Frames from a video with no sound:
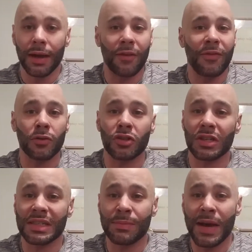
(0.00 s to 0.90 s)
I felt
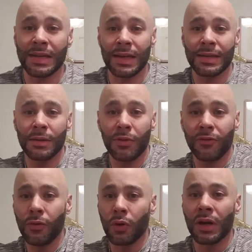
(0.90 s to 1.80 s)
just as bad as I did
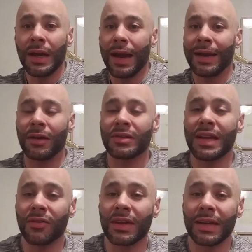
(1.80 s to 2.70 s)
before, and I was
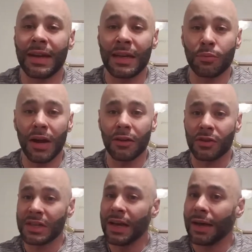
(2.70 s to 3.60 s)
never getting any progress.